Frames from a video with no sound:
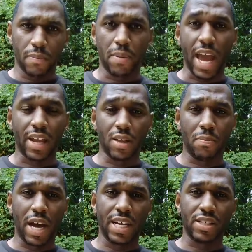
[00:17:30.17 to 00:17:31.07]
back in
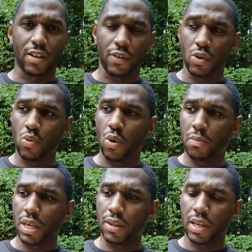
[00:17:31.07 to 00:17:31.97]
the positive, and you
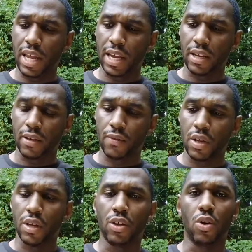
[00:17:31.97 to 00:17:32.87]
won't be in the negative,
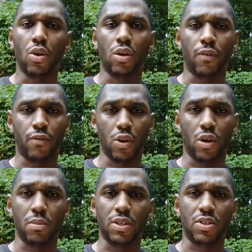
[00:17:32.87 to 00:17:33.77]
you're going
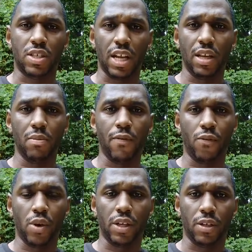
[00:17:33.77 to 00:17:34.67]
to be standing
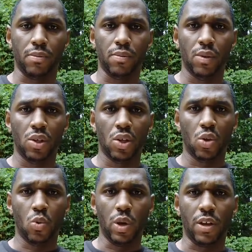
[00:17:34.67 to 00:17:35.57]
before him
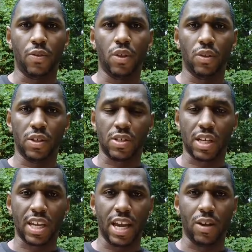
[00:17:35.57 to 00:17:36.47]
with this
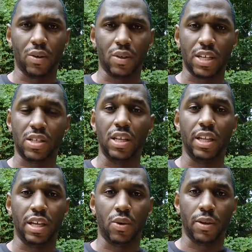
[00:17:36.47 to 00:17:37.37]
account that's
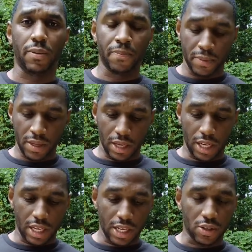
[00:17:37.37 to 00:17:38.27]
delinquent.
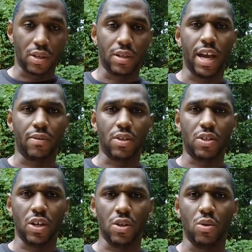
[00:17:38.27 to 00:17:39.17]
And he's going to have to
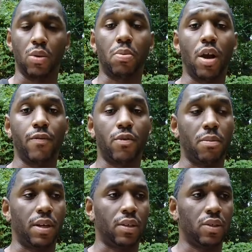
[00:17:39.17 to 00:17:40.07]
tell you, depart
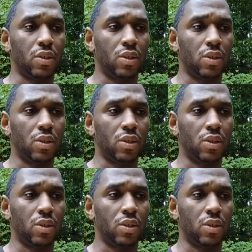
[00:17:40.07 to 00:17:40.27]
from me,